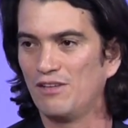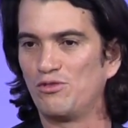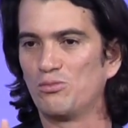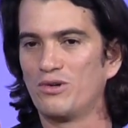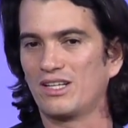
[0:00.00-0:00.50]

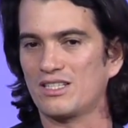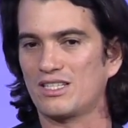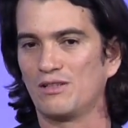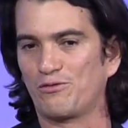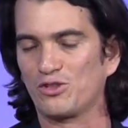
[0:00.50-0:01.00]
If you bring
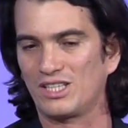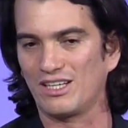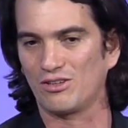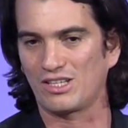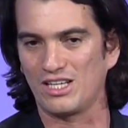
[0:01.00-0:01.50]
us in for
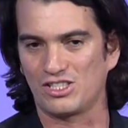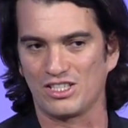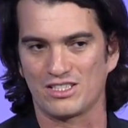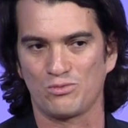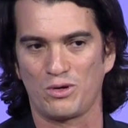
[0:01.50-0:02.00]
10
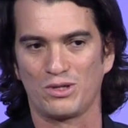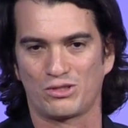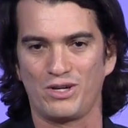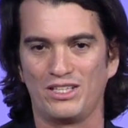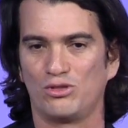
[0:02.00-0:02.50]
locations, we will
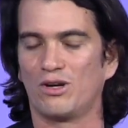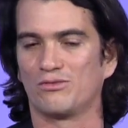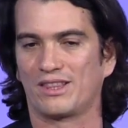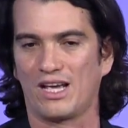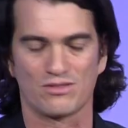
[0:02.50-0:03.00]
create
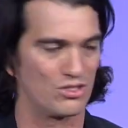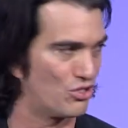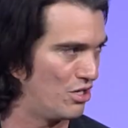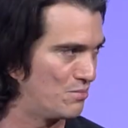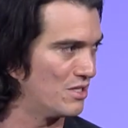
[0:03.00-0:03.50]
200,000
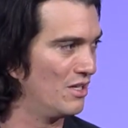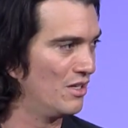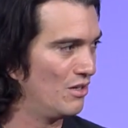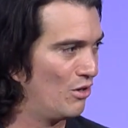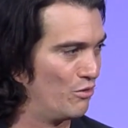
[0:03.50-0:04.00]
jobs
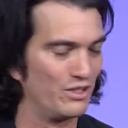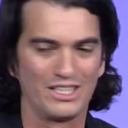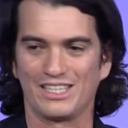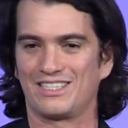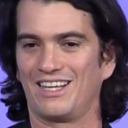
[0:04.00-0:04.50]
over
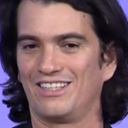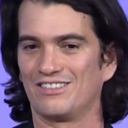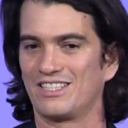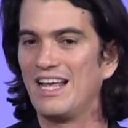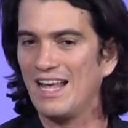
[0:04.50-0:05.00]
the next 10
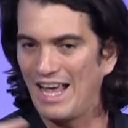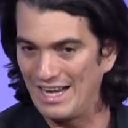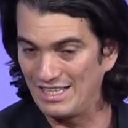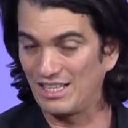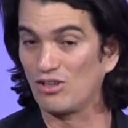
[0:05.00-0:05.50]
years.
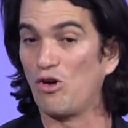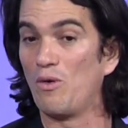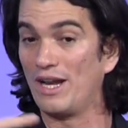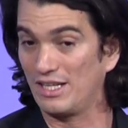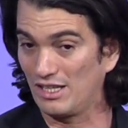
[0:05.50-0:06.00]
And it can
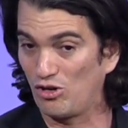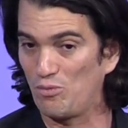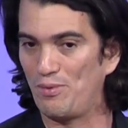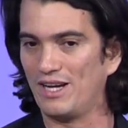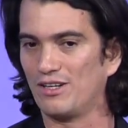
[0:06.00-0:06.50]

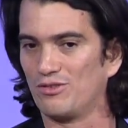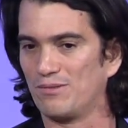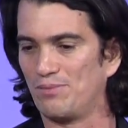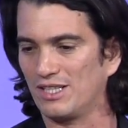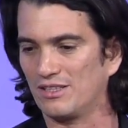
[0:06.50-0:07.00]
go bigger
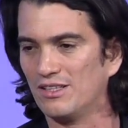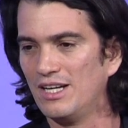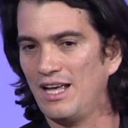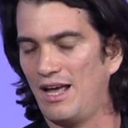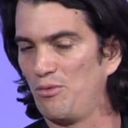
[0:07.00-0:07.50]
and bigger.
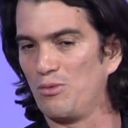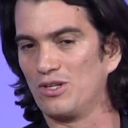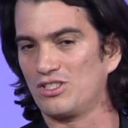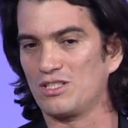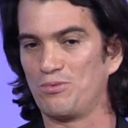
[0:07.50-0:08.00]
And we
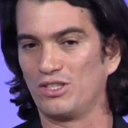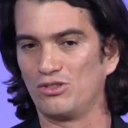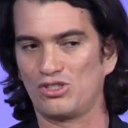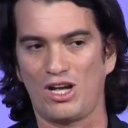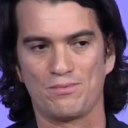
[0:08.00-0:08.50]
won't just bring
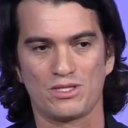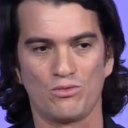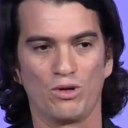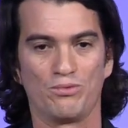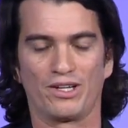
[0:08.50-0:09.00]
you jobs,
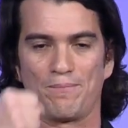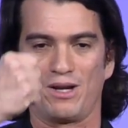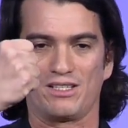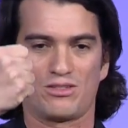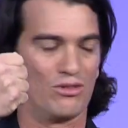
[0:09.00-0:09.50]
we'll bring a
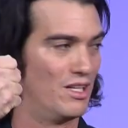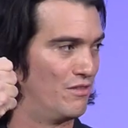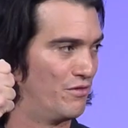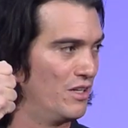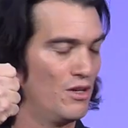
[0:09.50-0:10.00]
place to
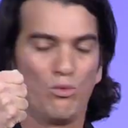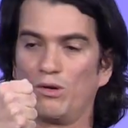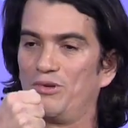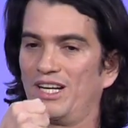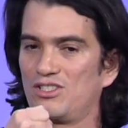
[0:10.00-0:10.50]
live,
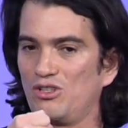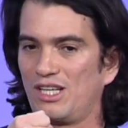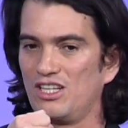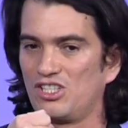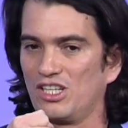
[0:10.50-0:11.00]
we'll bring
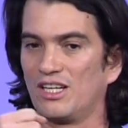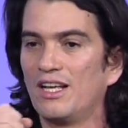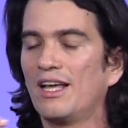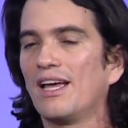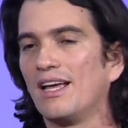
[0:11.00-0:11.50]
education,
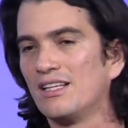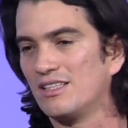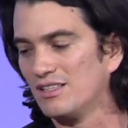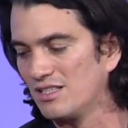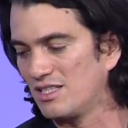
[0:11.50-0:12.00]

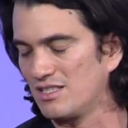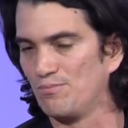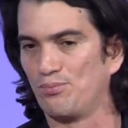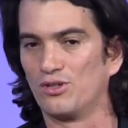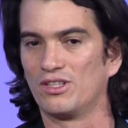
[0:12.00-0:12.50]
and this is
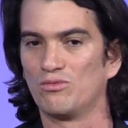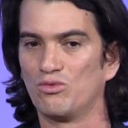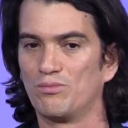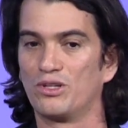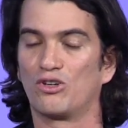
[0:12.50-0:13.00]
important,
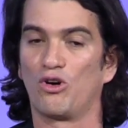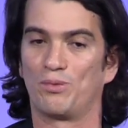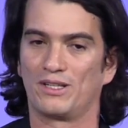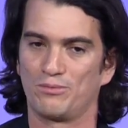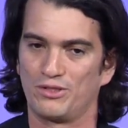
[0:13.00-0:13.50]
we'll bring
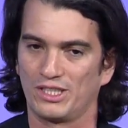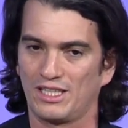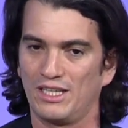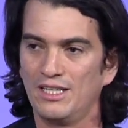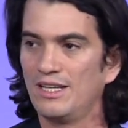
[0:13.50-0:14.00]
corporate
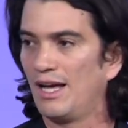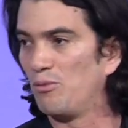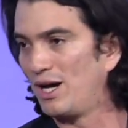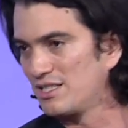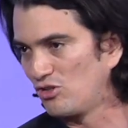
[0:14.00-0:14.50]
America. Right.
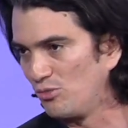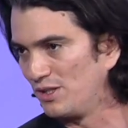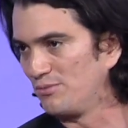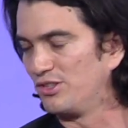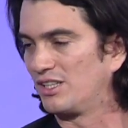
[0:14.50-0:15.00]
And why is
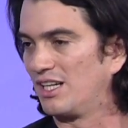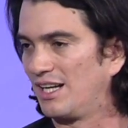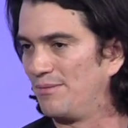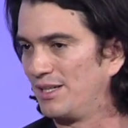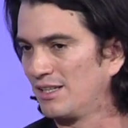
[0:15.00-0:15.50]
corporate America
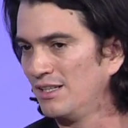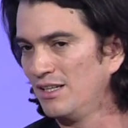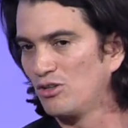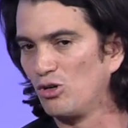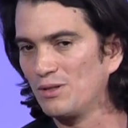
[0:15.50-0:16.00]
coming?
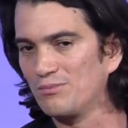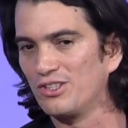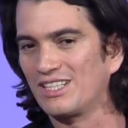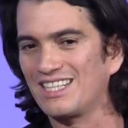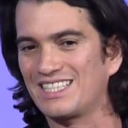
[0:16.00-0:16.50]
Corporate
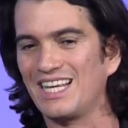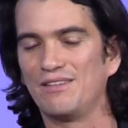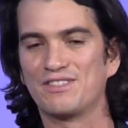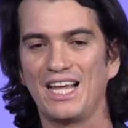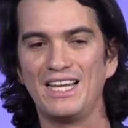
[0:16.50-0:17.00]
America
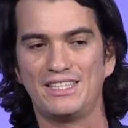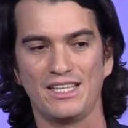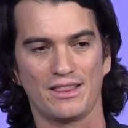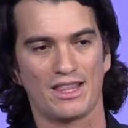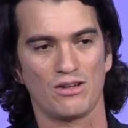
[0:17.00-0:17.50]
saves
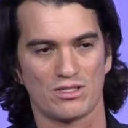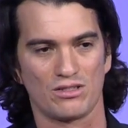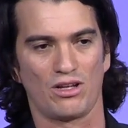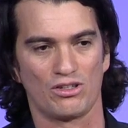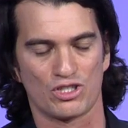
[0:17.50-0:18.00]

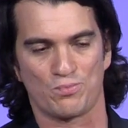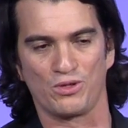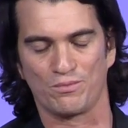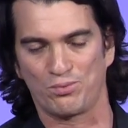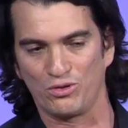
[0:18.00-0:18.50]
$18,000
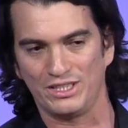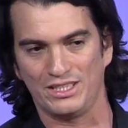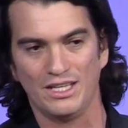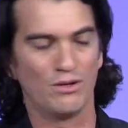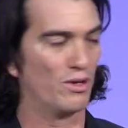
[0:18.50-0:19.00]
per
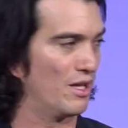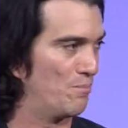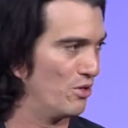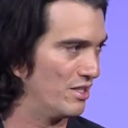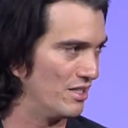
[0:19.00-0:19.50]
employee when they
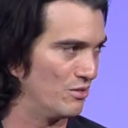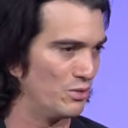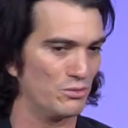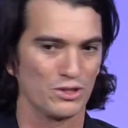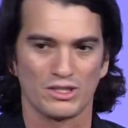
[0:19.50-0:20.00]
put it in a
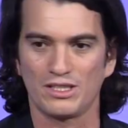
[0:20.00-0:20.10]
WeWork.